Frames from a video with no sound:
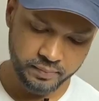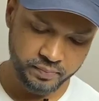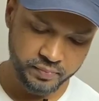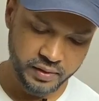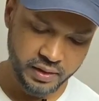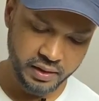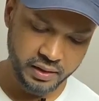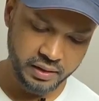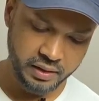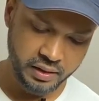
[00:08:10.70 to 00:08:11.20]

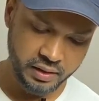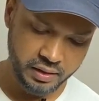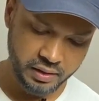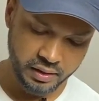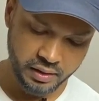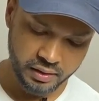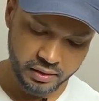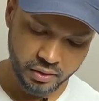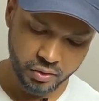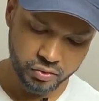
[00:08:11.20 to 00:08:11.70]

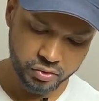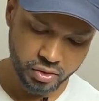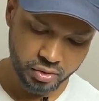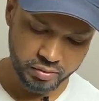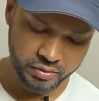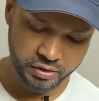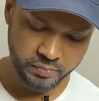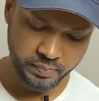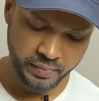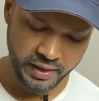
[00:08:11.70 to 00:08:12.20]
in closer
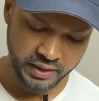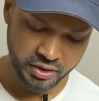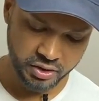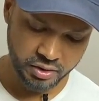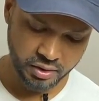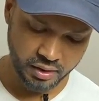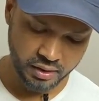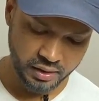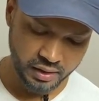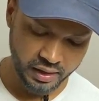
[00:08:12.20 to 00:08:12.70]

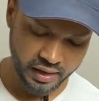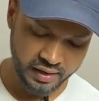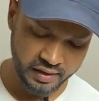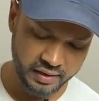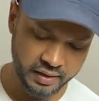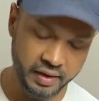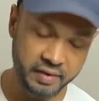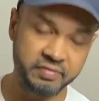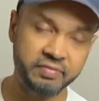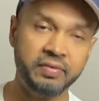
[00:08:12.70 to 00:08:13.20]
inspection,
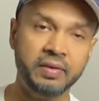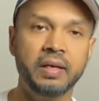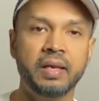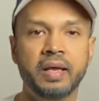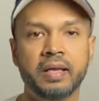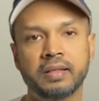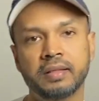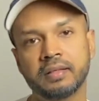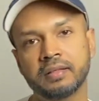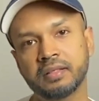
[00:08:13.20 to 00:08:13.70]
I feel
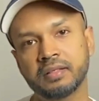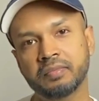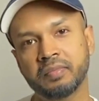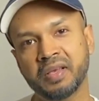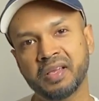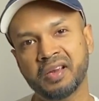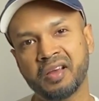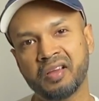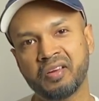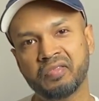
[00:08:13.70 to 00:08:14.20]
like this is
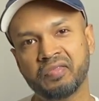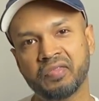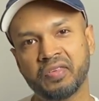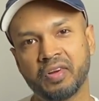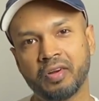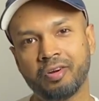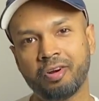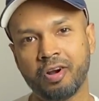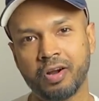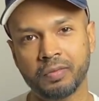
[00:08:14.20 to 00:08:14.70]
made out of
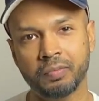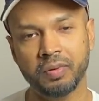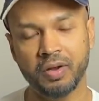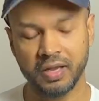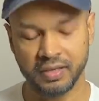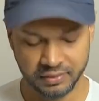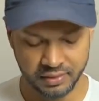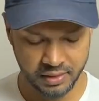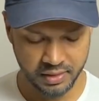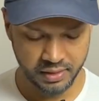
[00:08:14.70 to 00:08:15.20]
hard
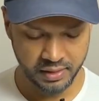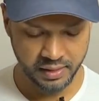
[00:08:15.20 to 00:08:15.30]
plastic,